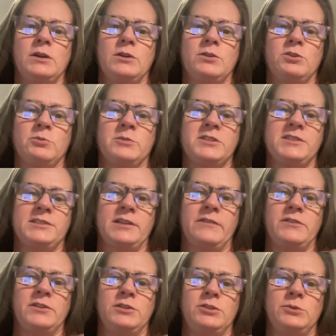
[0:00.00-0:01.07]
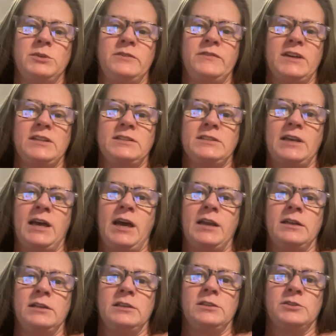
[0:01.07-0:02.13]
There were 7 new events
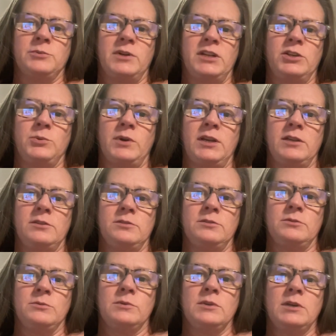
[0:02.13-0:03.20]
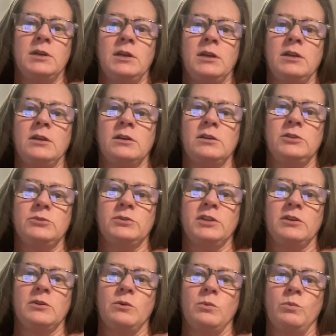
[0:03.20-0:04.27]
added in 2022,
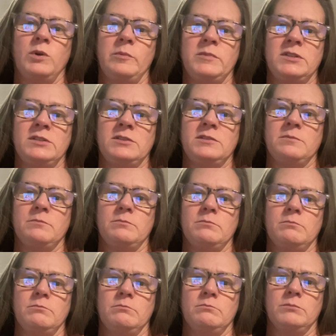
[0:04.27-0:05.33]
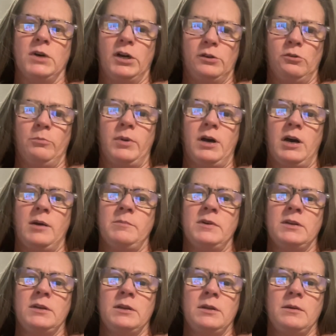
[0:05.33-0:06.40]
including women's monobob,
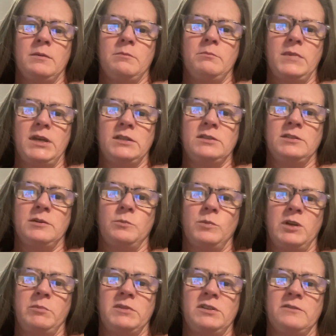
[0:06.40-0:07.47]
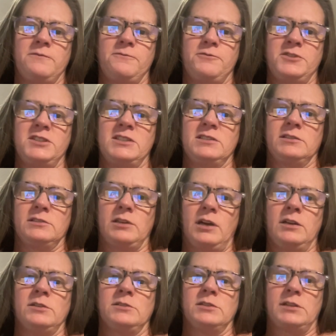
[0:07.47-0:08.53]
men's and women's
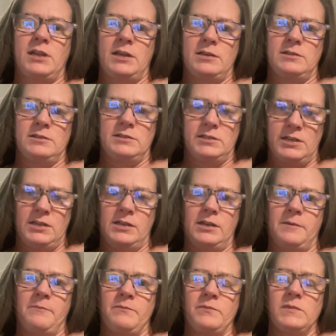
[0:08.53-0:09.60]
freestyle skiing,